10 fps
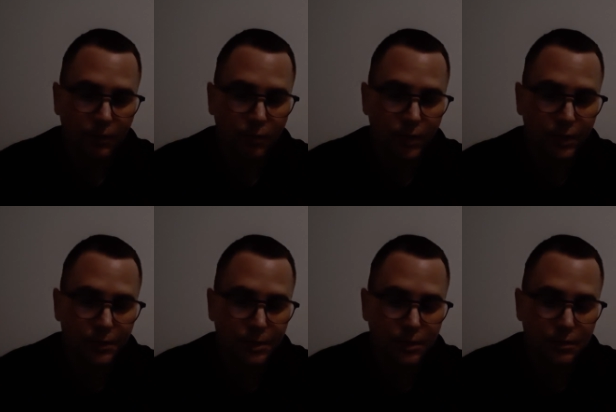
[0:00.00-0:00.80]
Where you
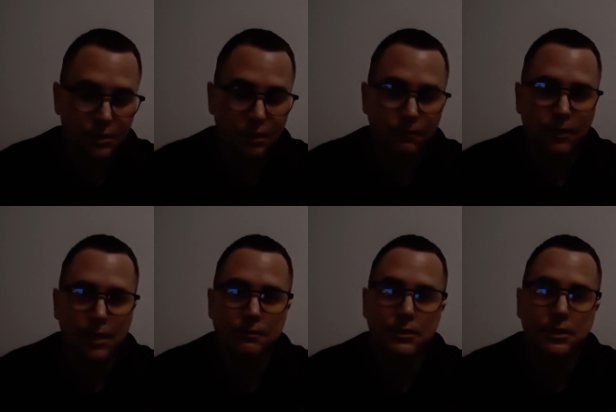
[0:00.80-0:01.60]
see yourself
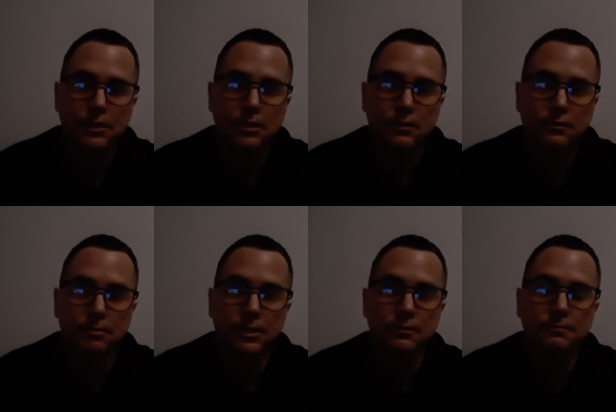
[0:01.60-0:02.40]
five to ten years from
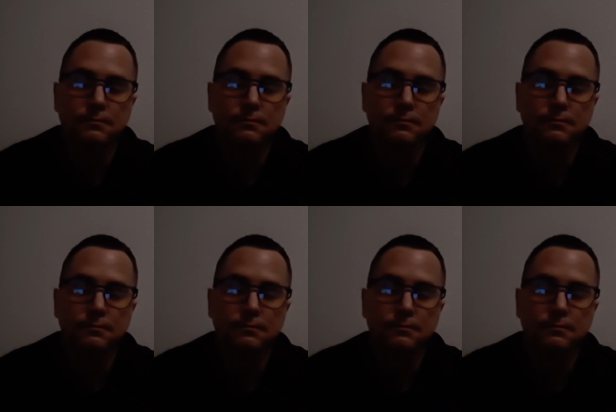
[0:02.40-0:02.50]
now.